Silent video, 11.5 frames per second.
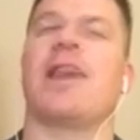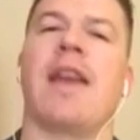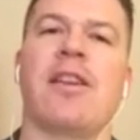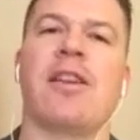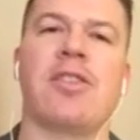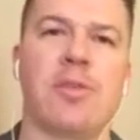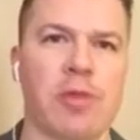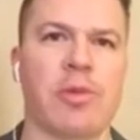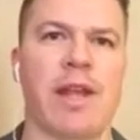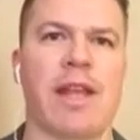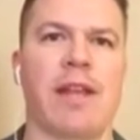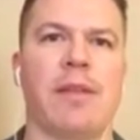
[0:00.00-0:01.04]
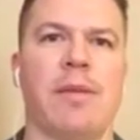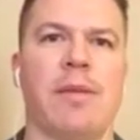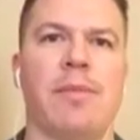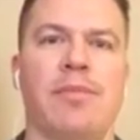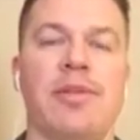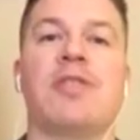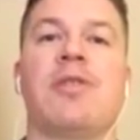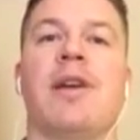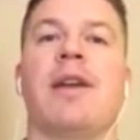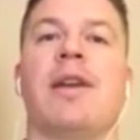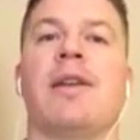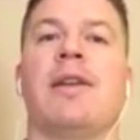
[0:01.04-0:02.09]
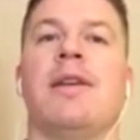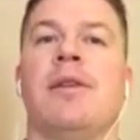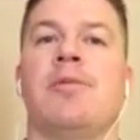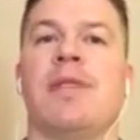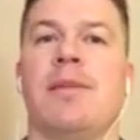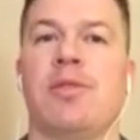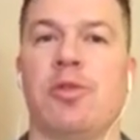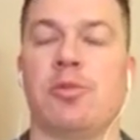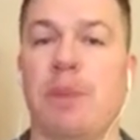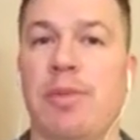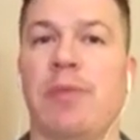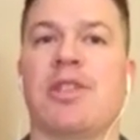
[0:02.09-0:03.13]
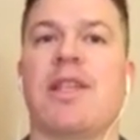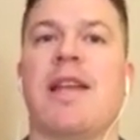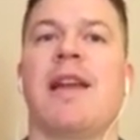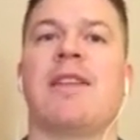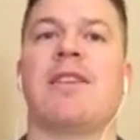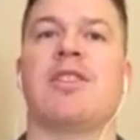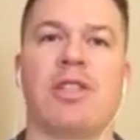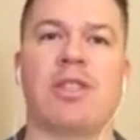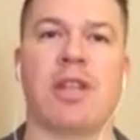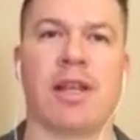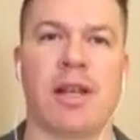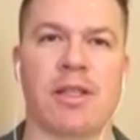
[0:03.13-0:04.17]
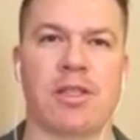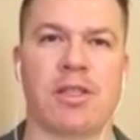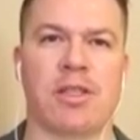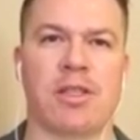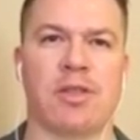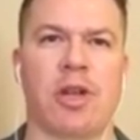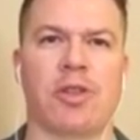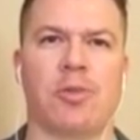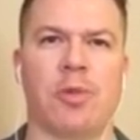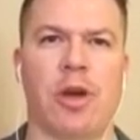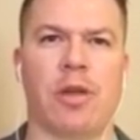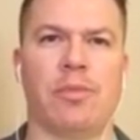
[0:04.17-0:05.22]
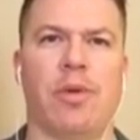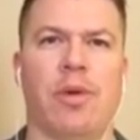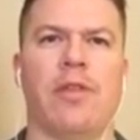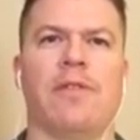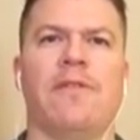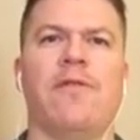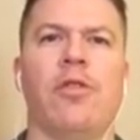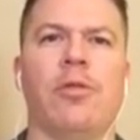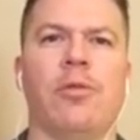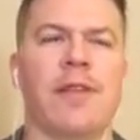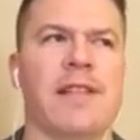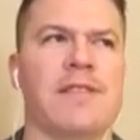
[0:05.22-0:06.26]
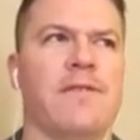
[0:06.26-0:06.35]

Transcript: John Gatto's book went out of print, so I was able to republish that. As you mentioned, I got Dr. Ron Paul in the foreword.